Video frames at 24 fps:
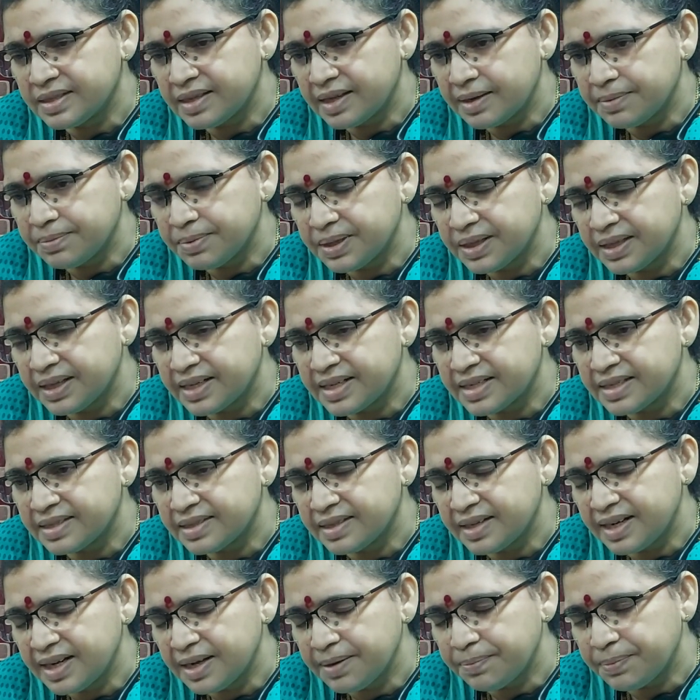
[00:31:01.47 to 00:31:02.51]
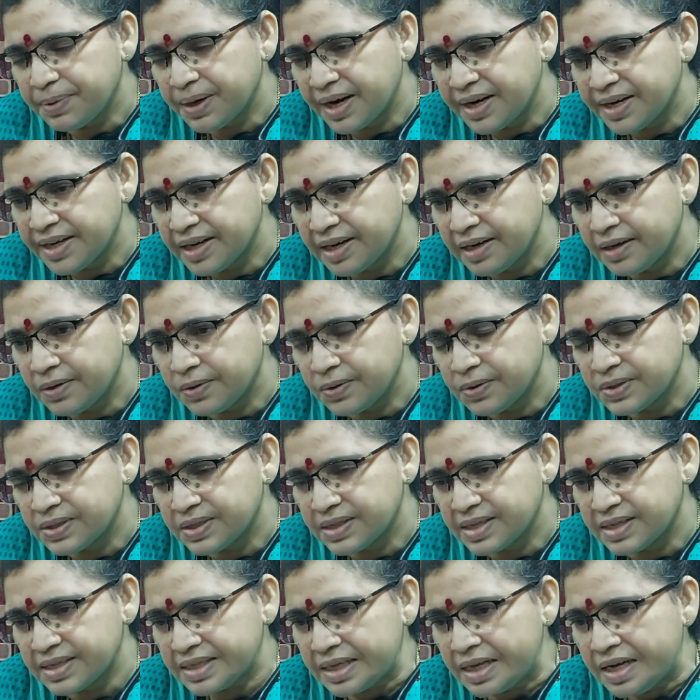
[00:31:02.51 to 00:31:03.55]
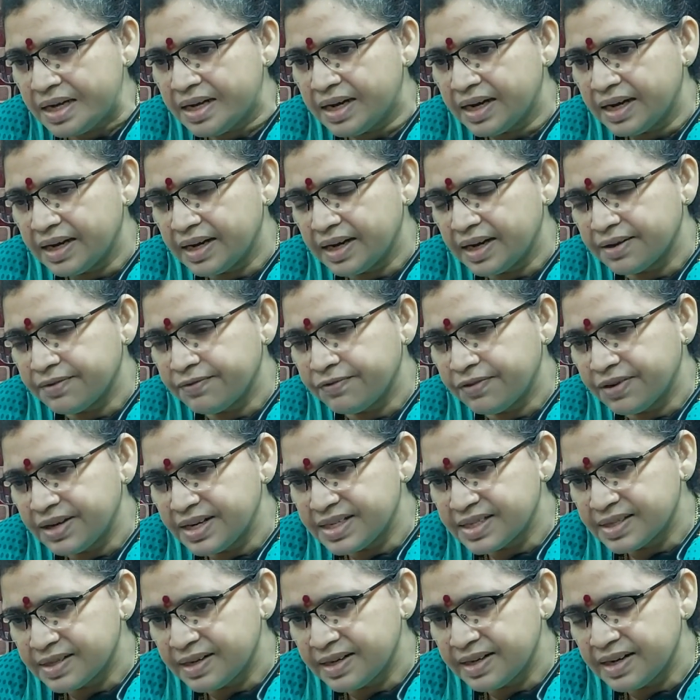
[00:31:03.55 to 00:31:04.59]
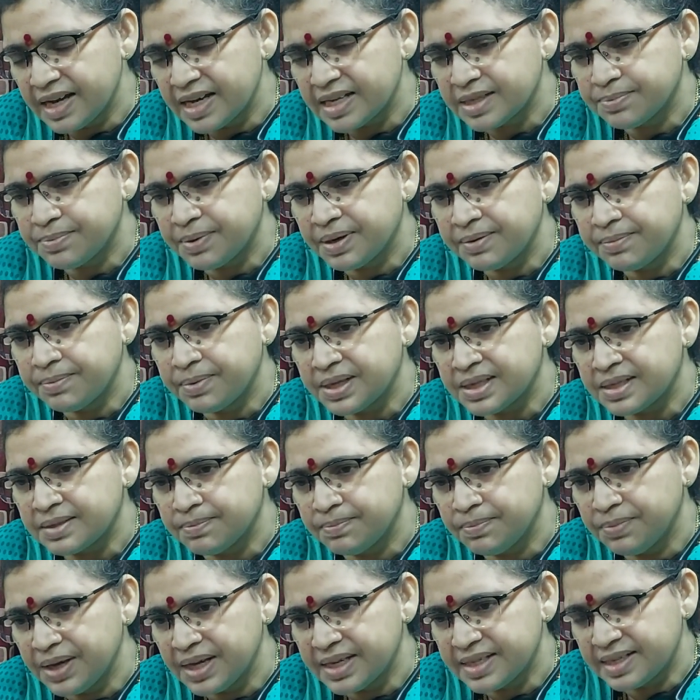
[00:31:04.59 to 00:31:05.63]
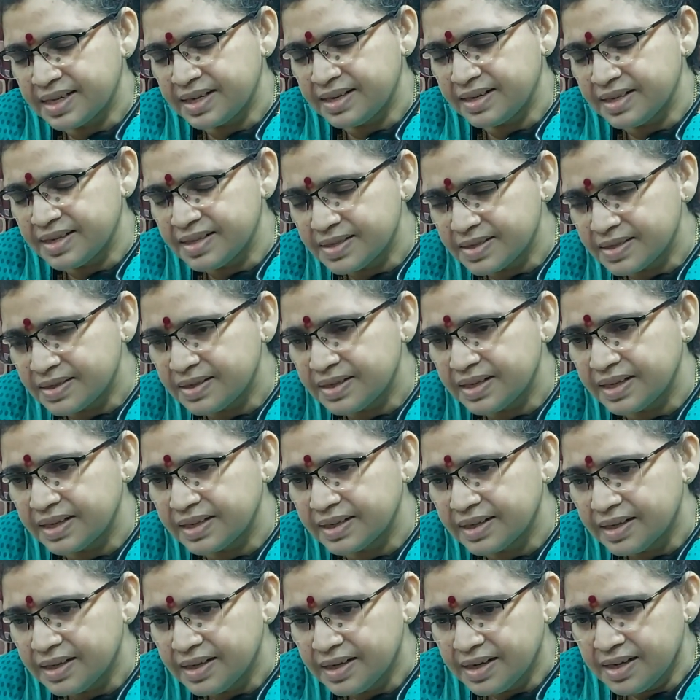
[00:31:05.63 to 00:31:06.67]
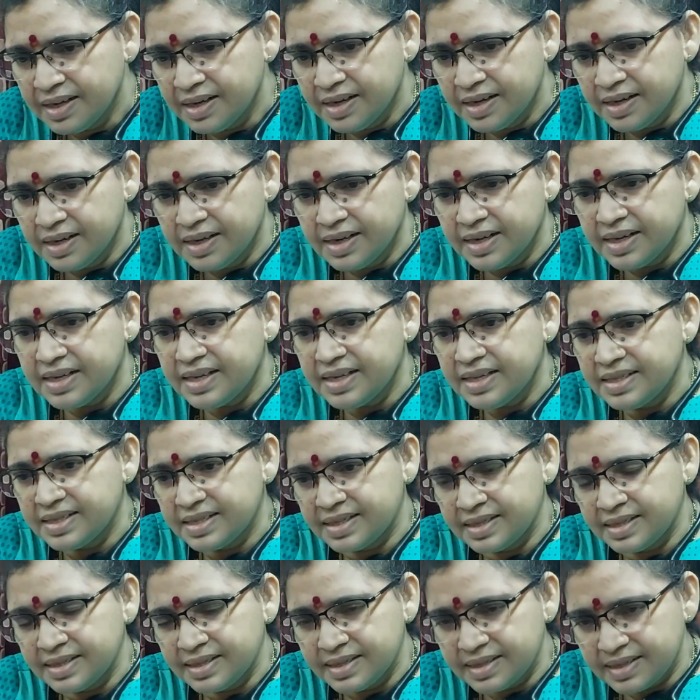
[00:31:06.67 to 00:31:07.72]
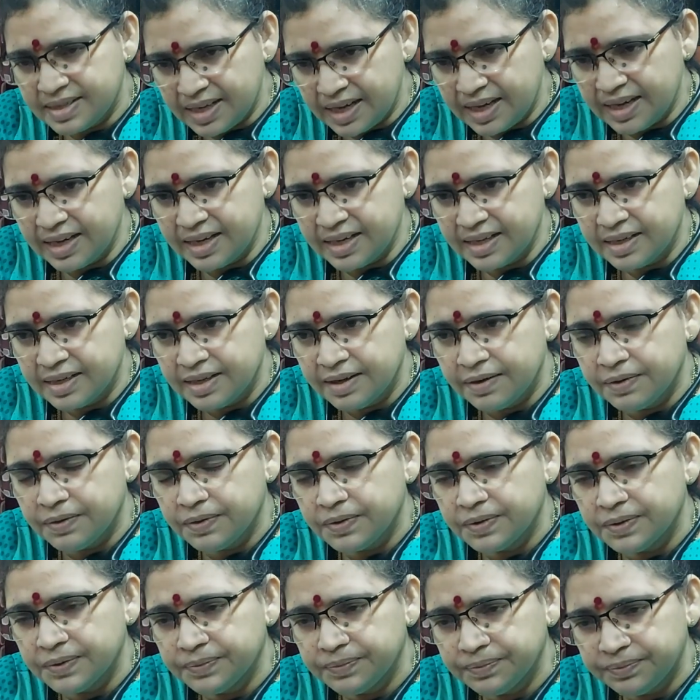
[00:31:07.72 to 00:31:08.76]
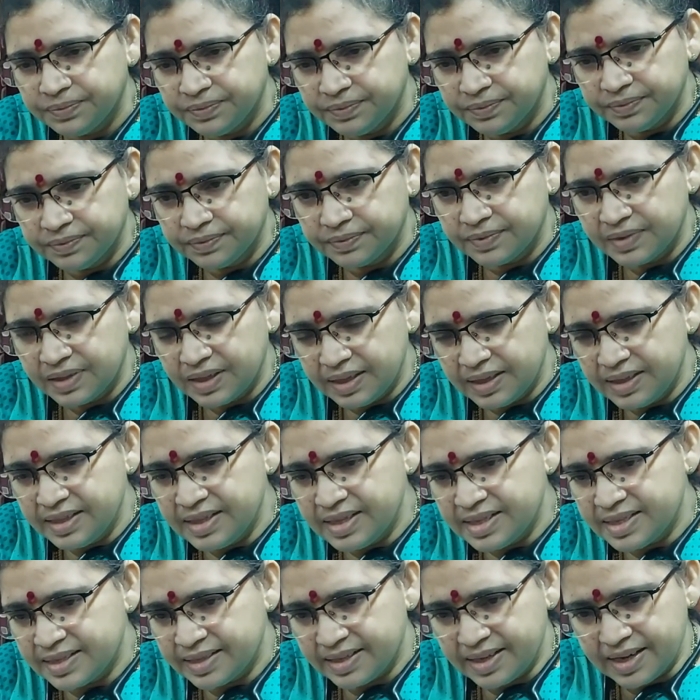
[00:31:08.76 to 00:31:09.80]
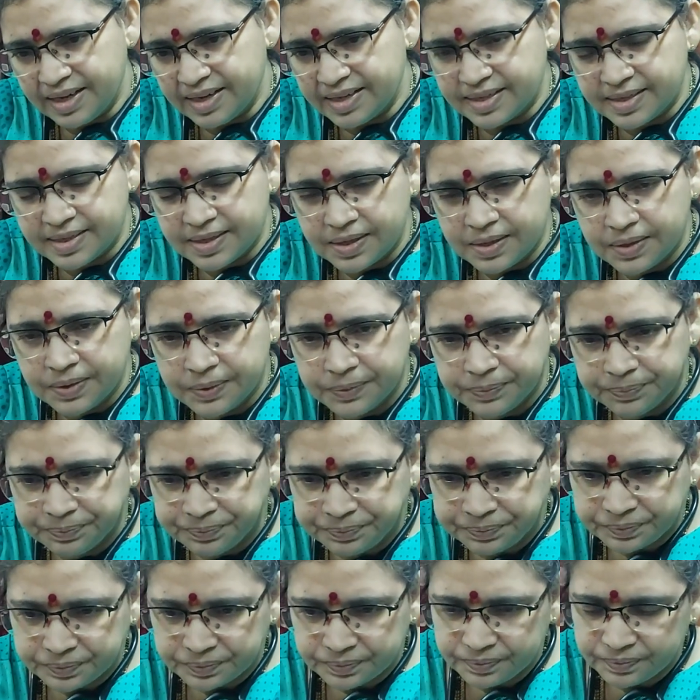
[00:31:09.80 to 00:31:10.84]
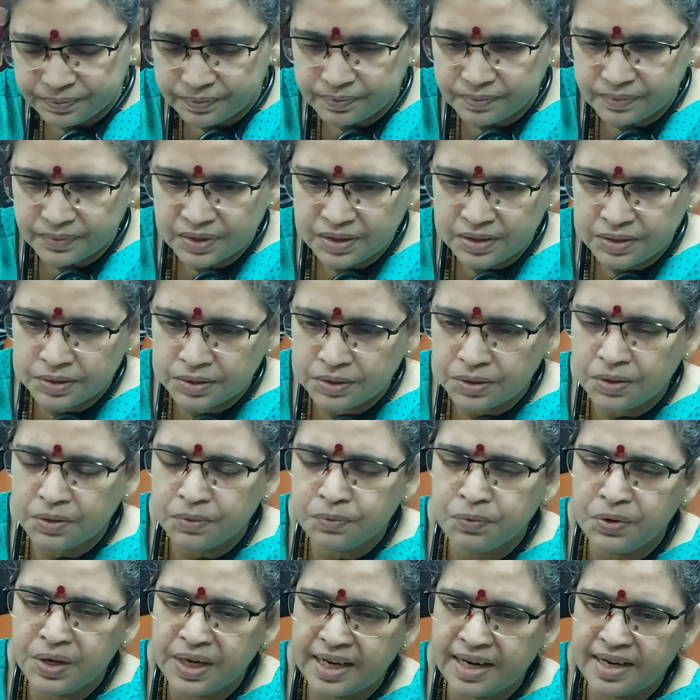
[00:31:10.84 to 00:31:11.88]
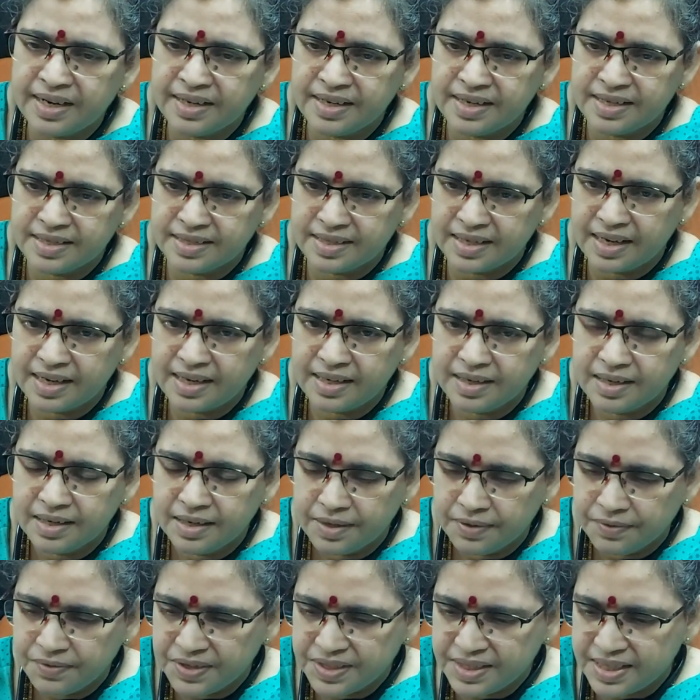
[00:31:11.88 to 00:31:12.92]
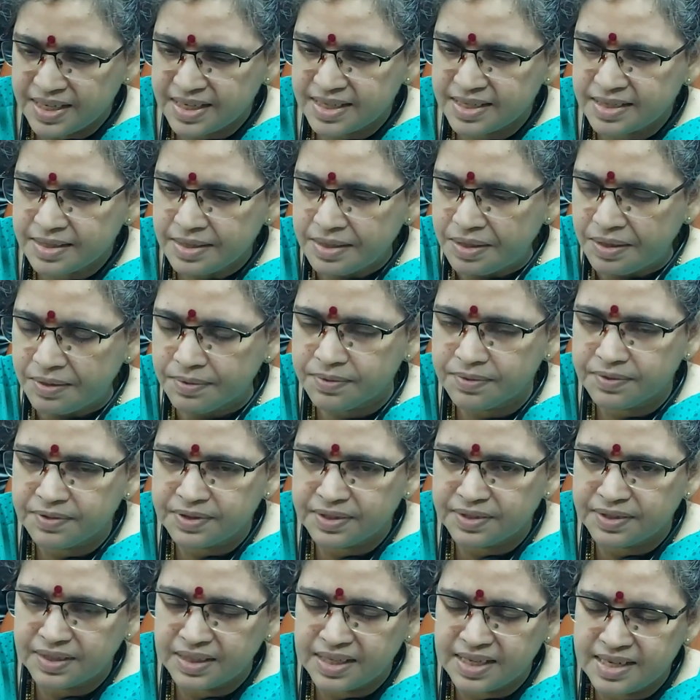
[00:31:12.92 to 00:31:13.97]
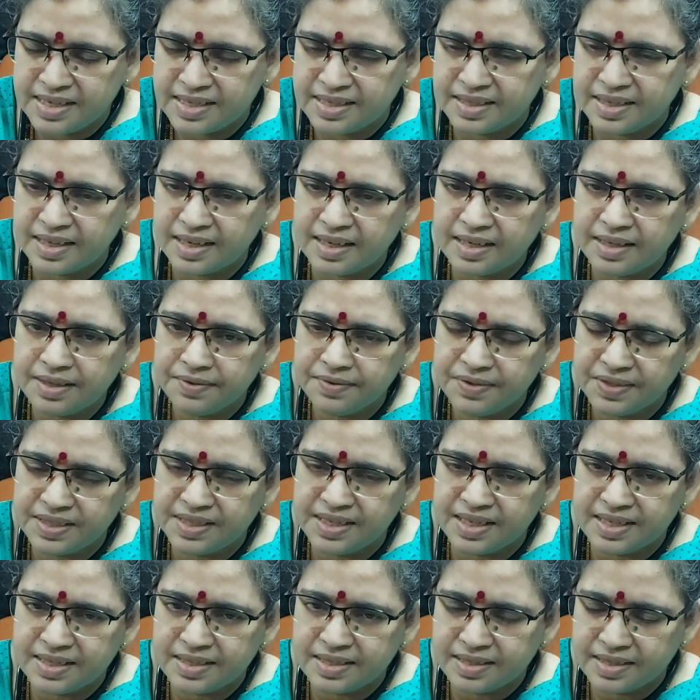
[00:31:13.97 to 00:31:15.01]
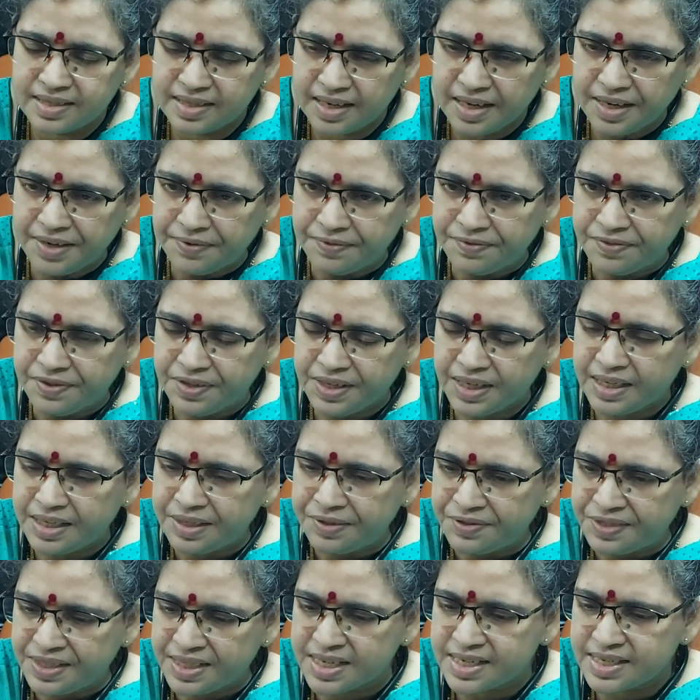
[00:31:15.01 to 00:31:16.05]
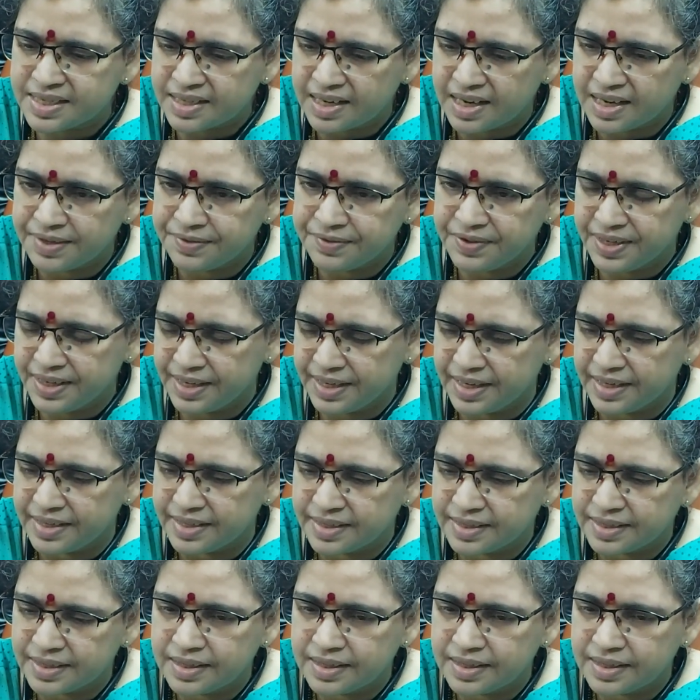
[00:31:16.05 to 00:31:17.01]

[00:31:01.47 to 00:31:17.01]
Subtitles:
therapy, that is 3 prandial doses of insulin aspart plus basal insulin, is seen in this case. So we can decide which is easier, which is safe, and which is convenient.